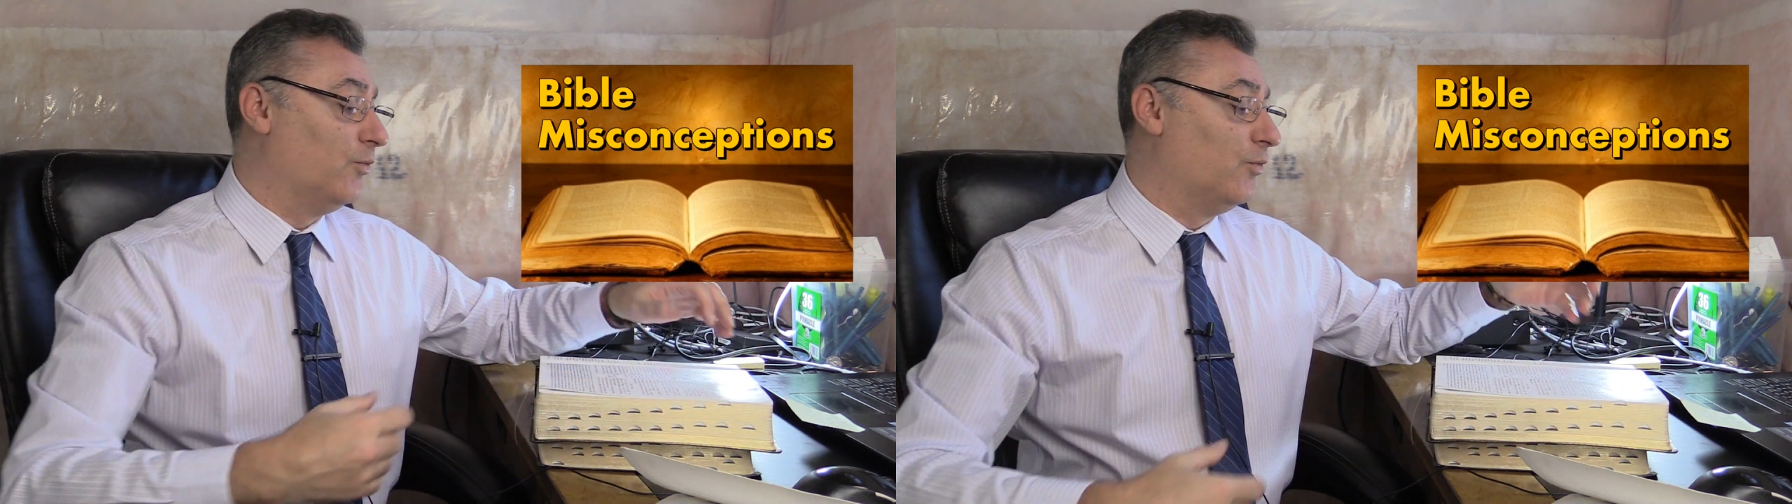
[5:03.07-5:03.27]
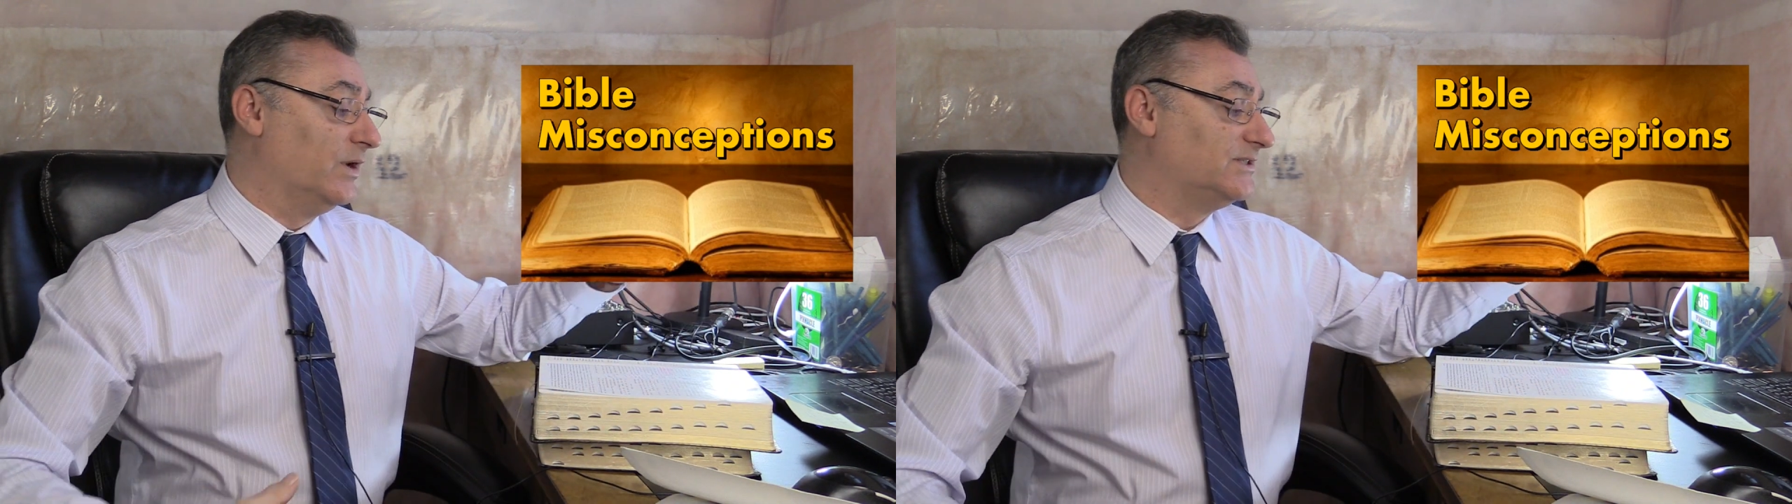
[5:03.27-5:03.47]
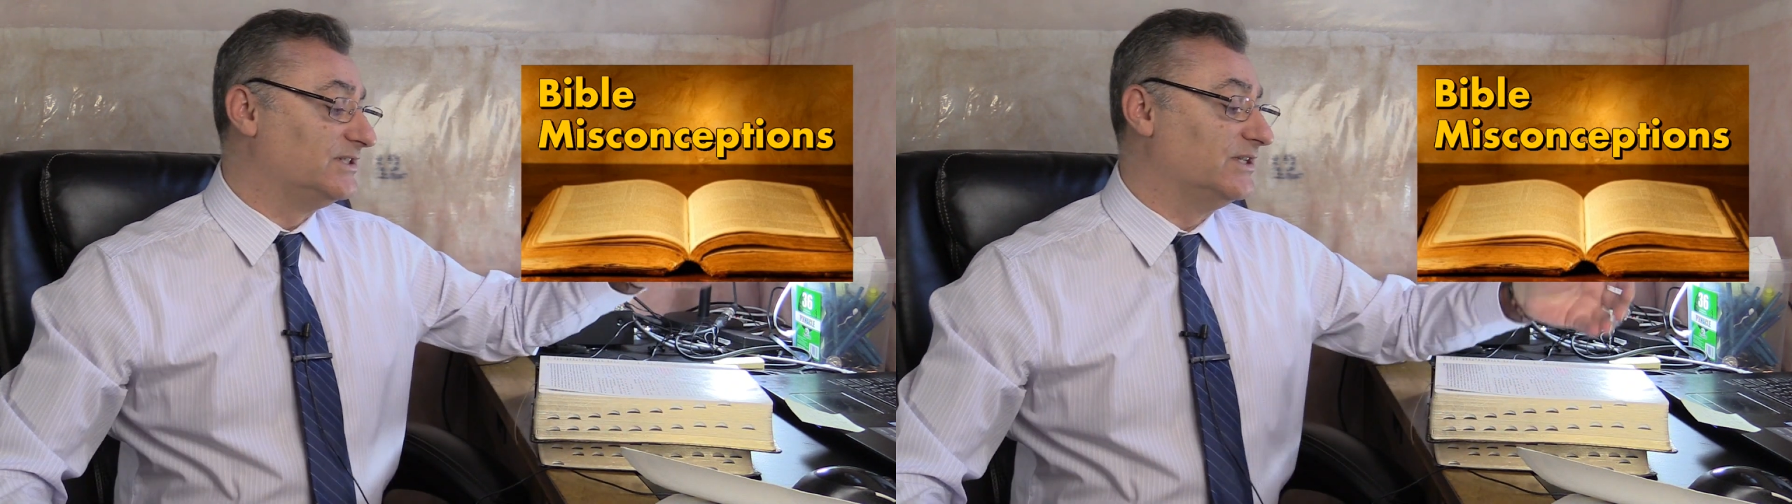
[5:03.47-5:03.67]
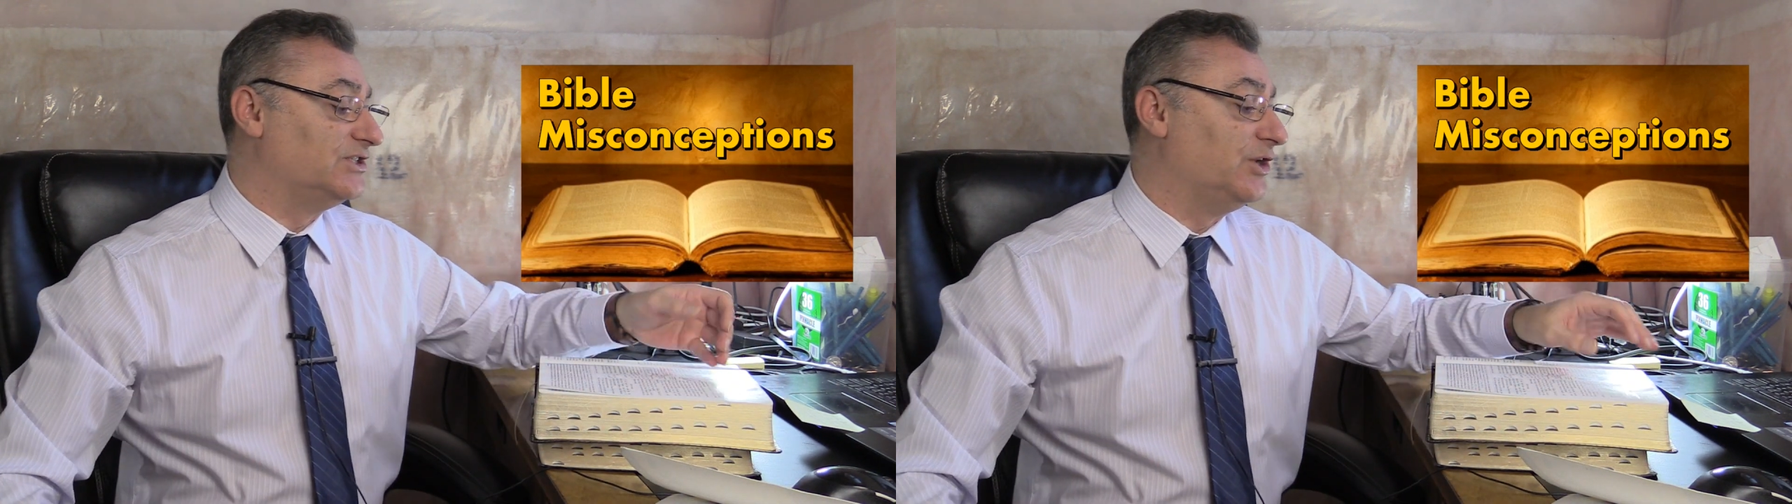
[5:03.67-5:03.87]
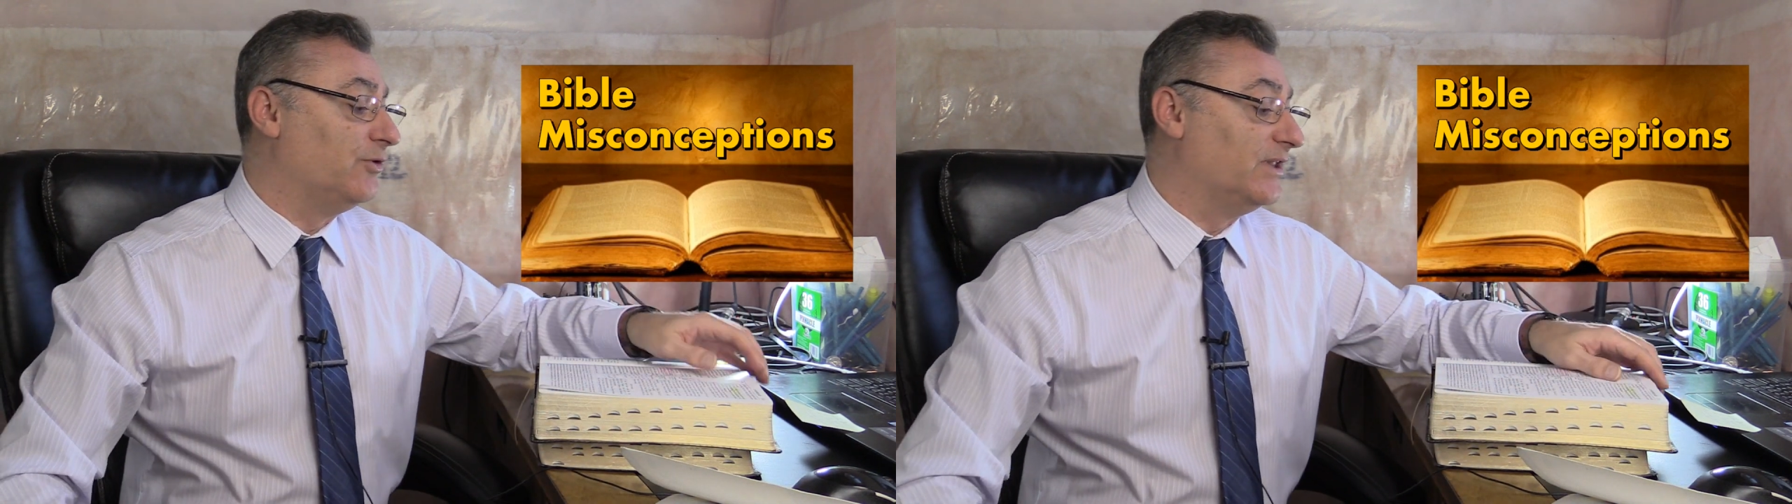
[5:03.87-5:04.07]
when it says
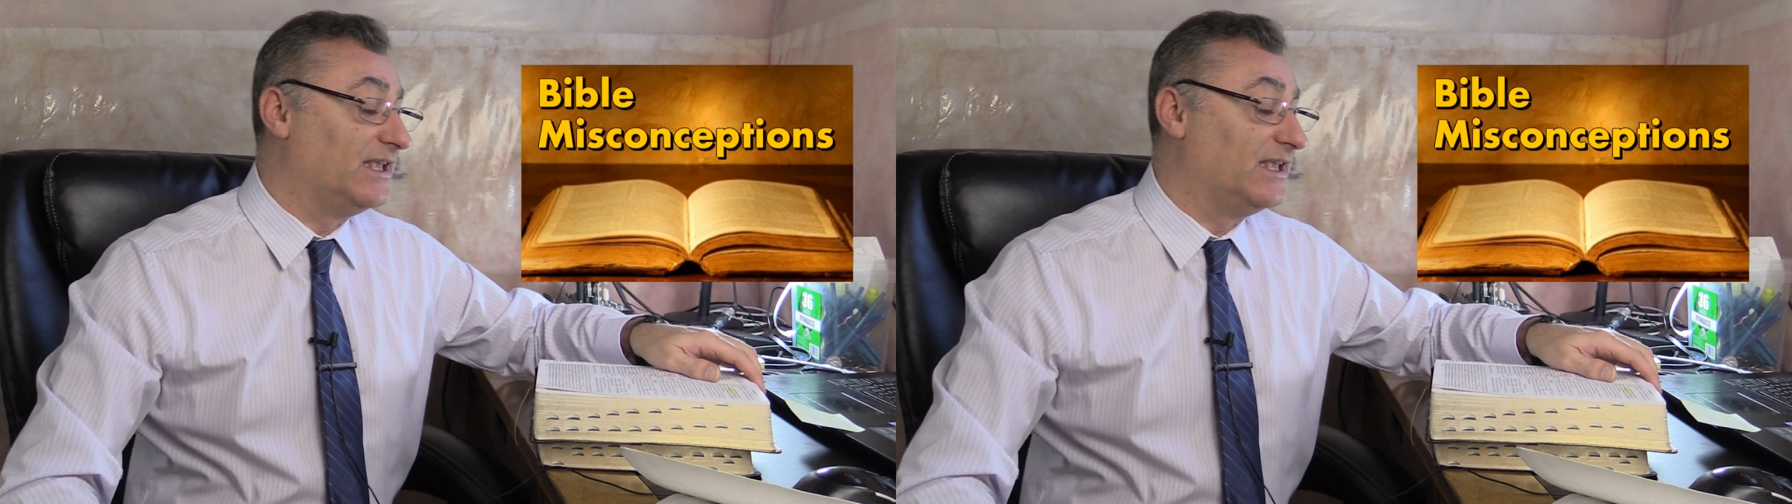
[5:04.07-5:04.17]
here in the